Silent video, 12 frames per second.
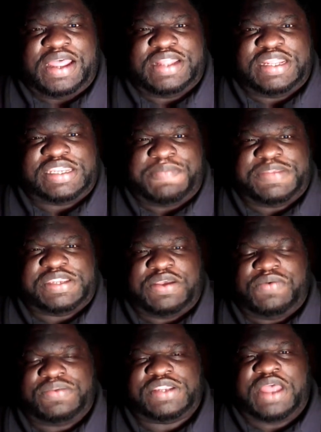This
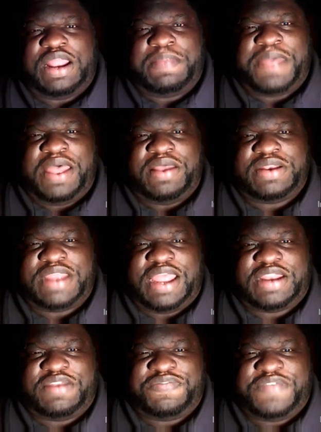episode was all about
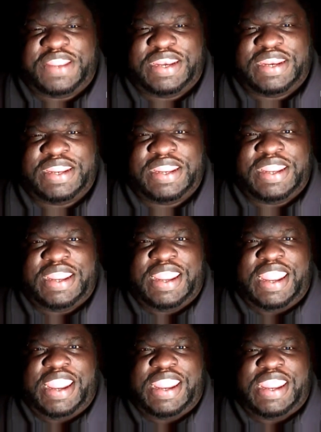Dr. Finn
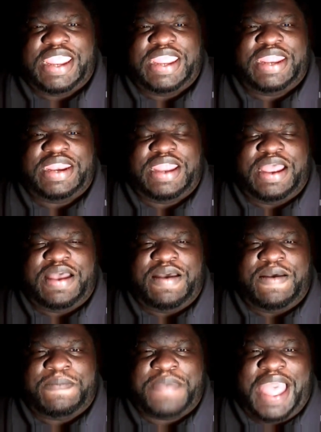and
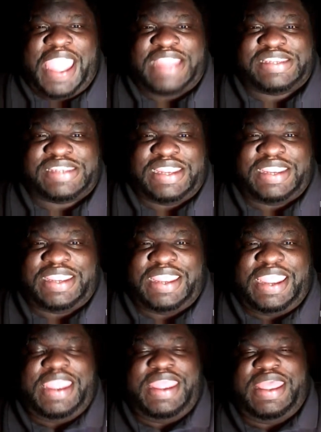Isaac
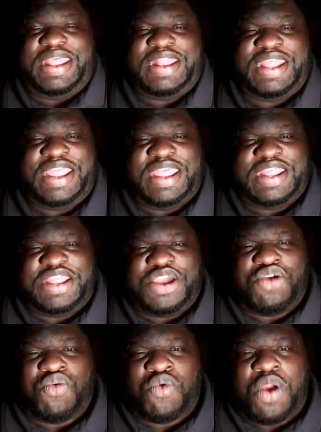and the
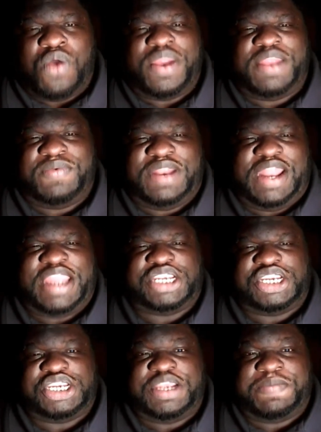growing
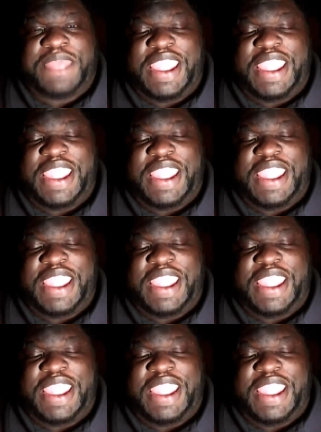relationship.